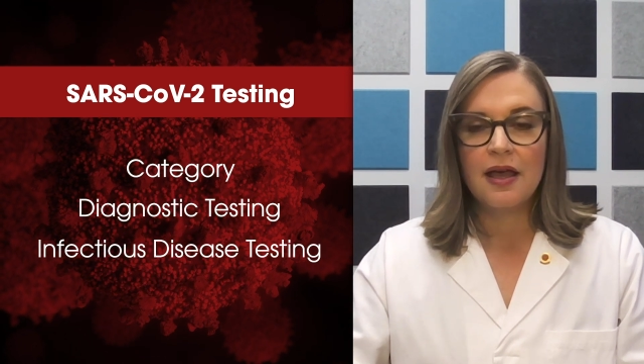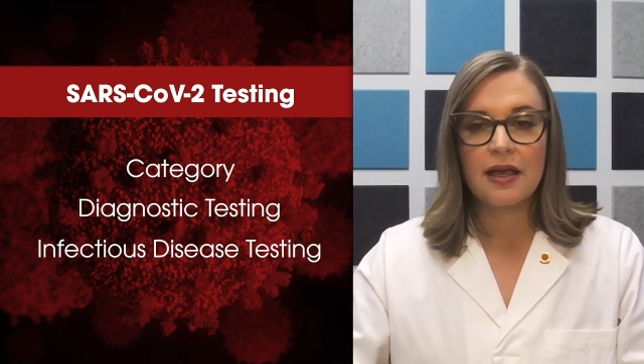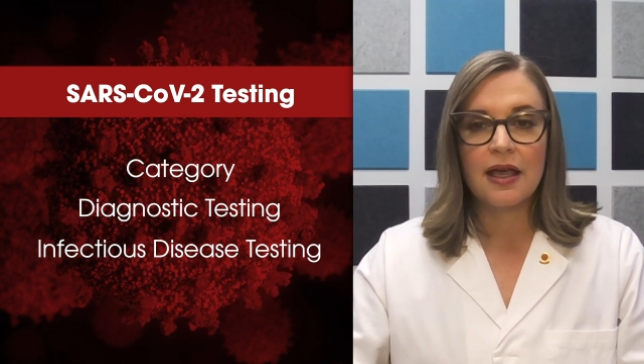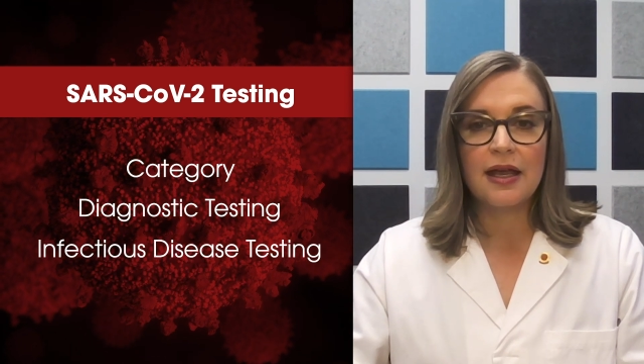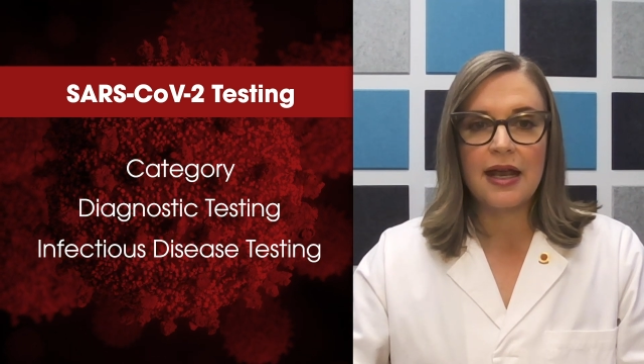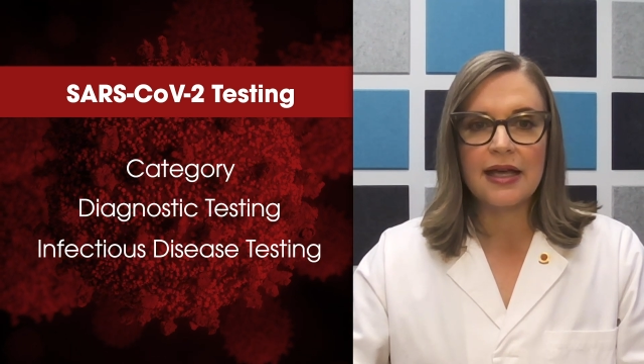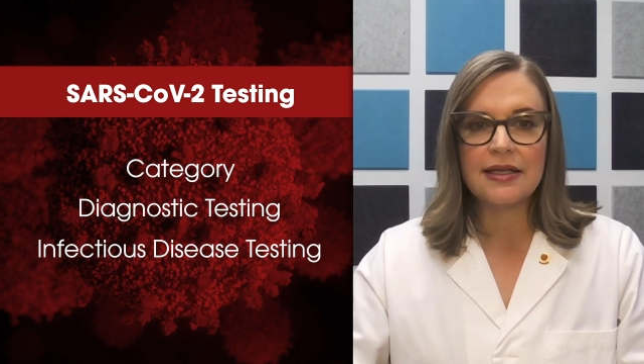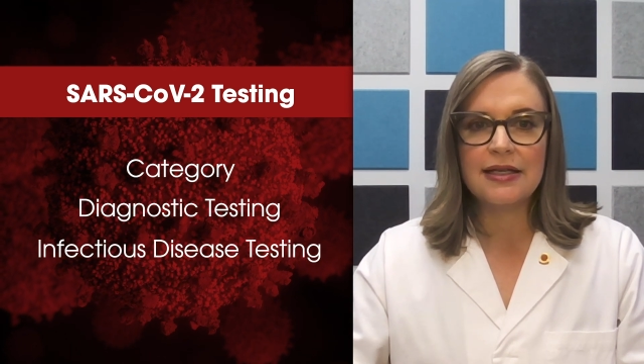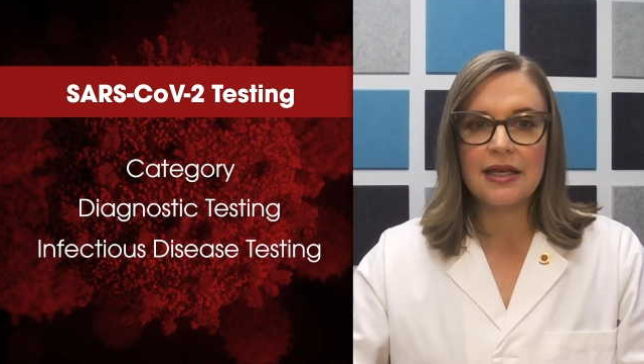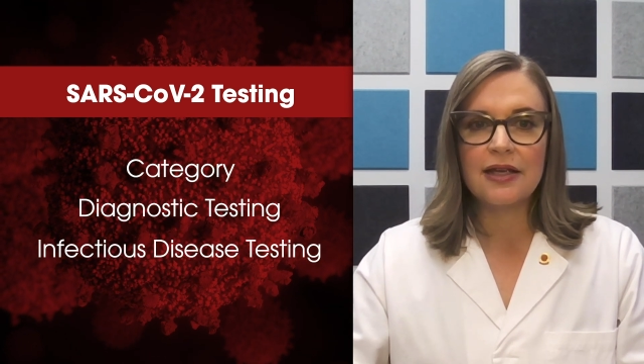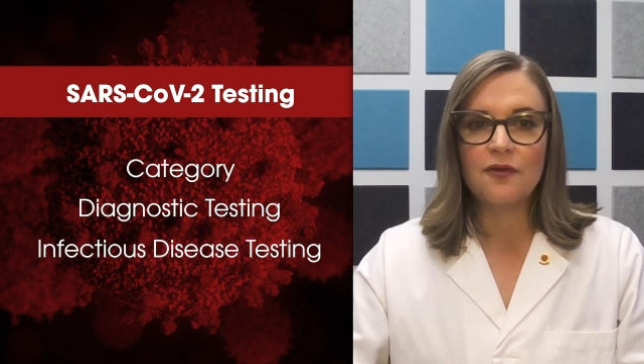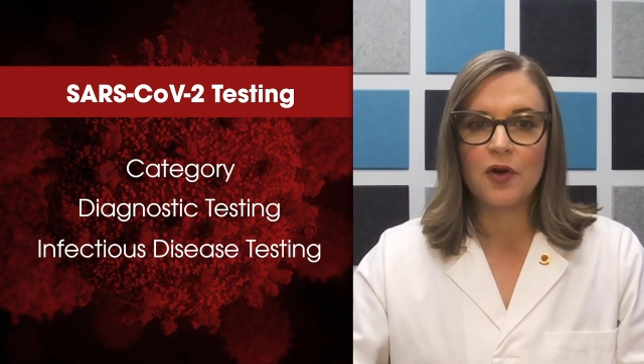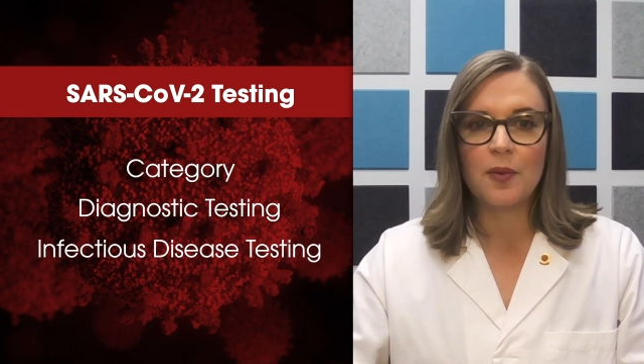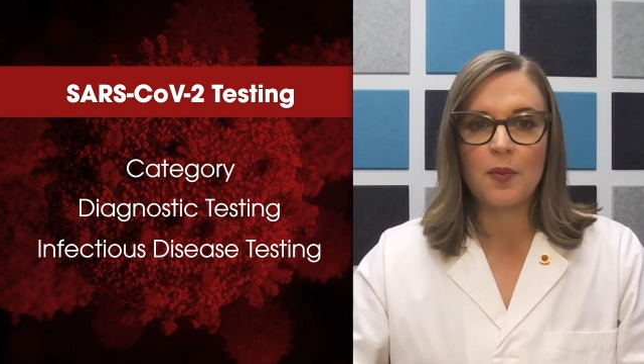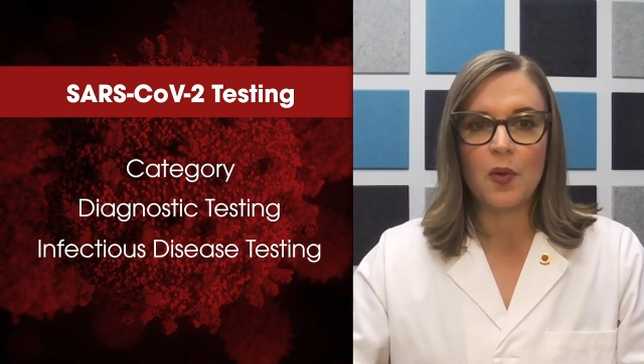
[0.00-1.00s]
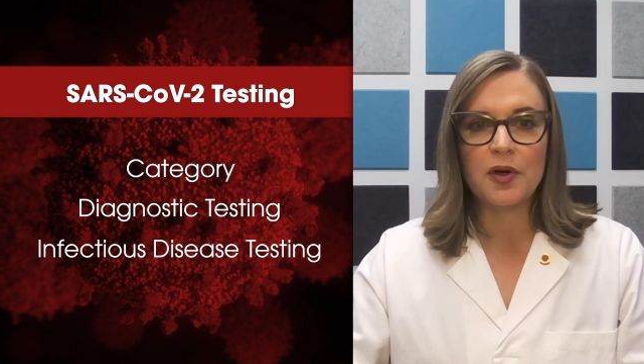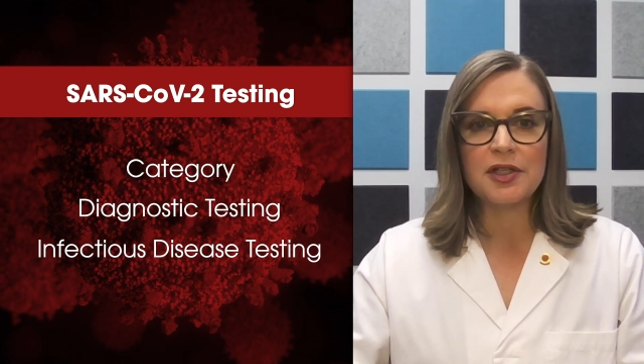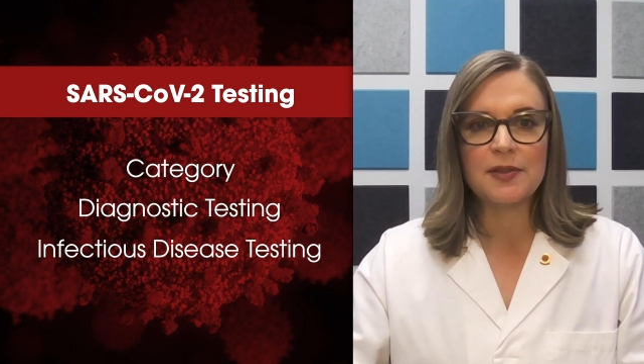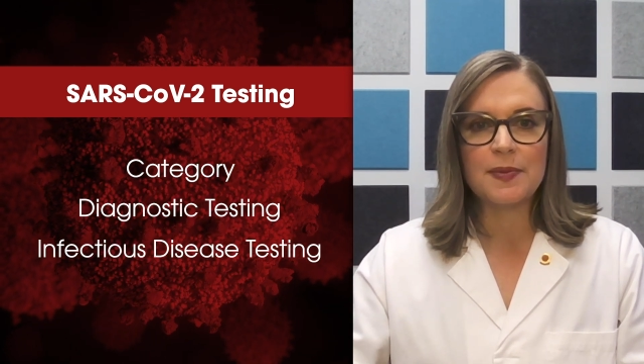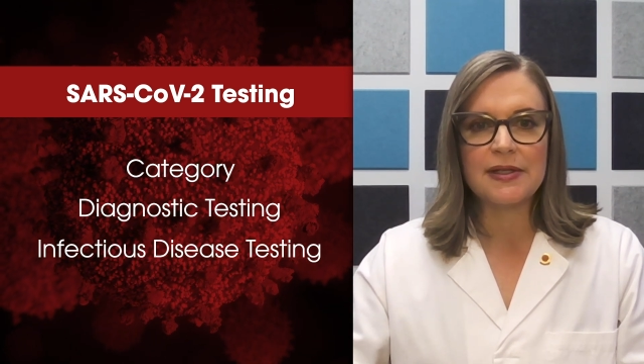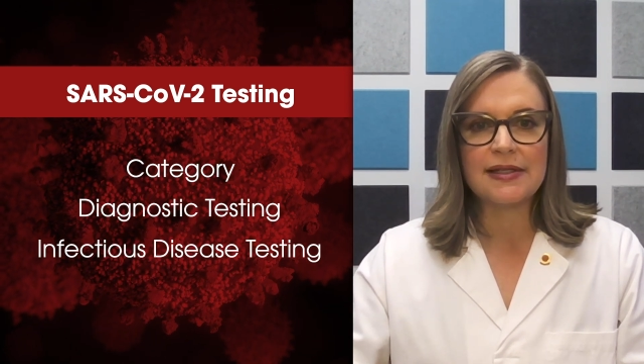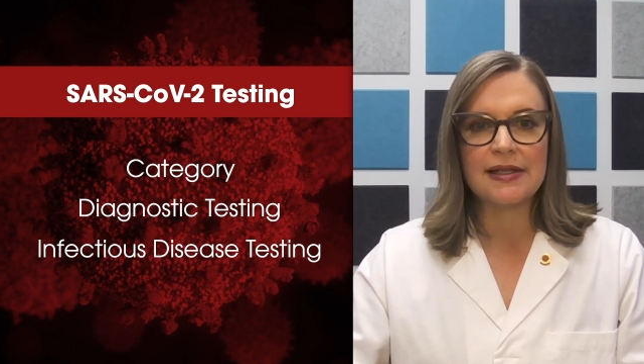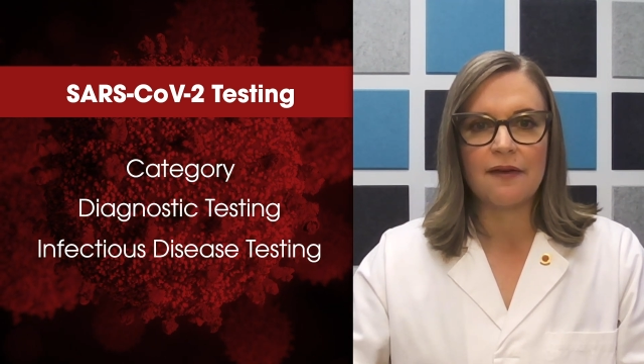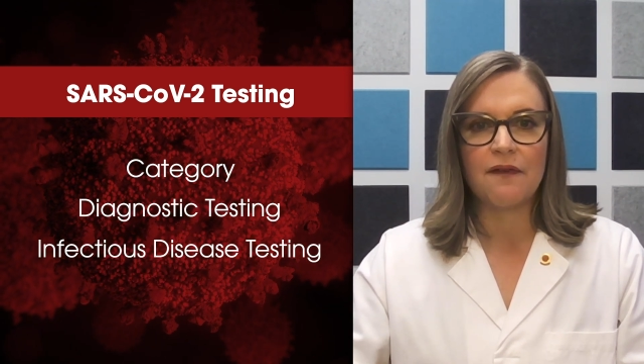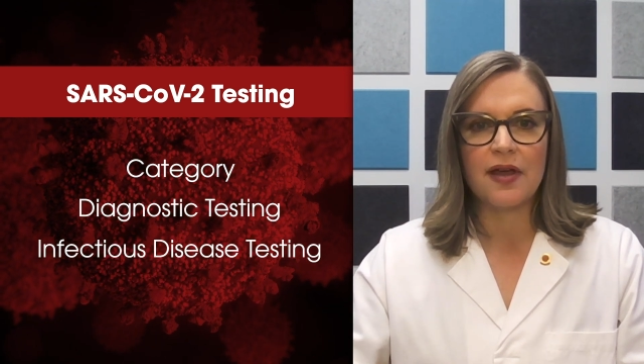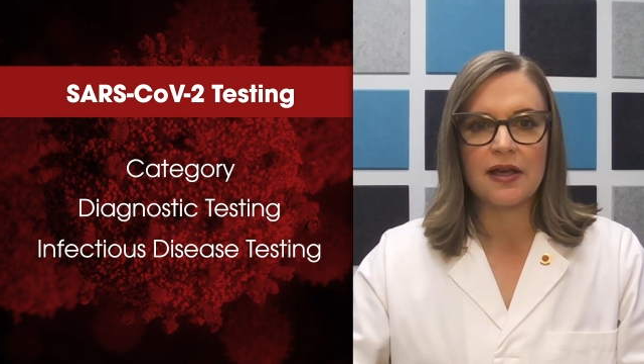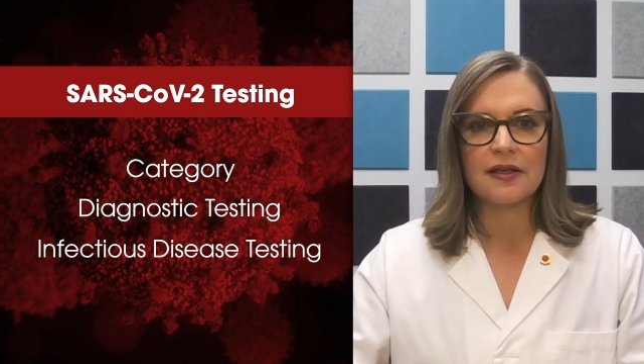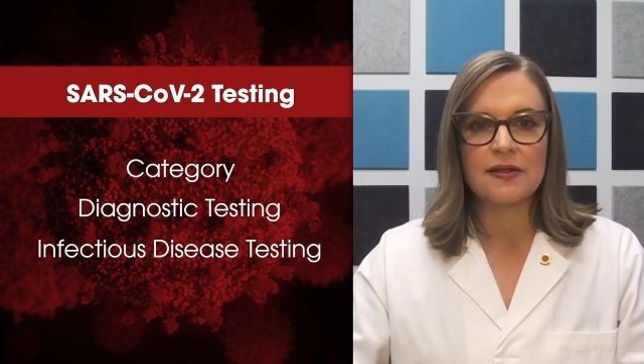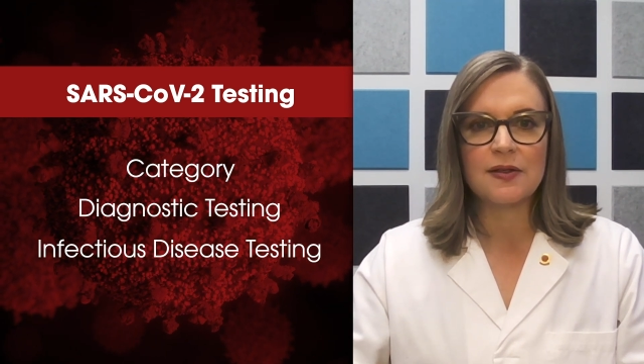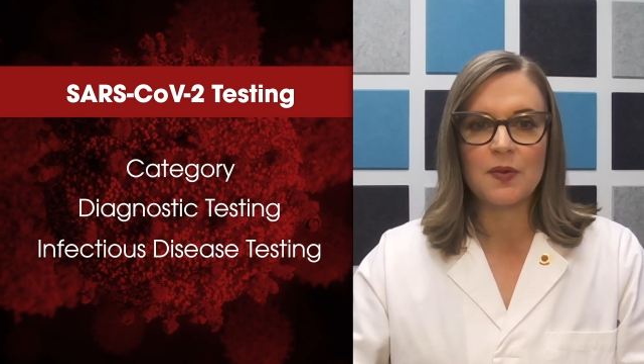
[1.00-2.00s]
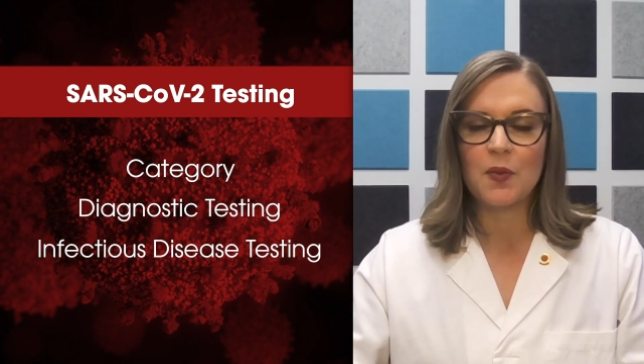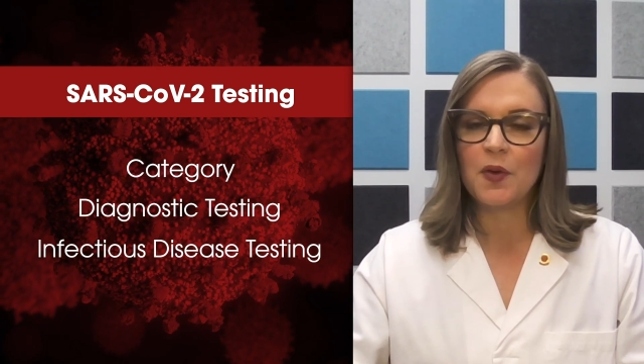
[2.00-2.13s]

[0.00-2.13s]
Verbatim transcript: Connecting for more specifics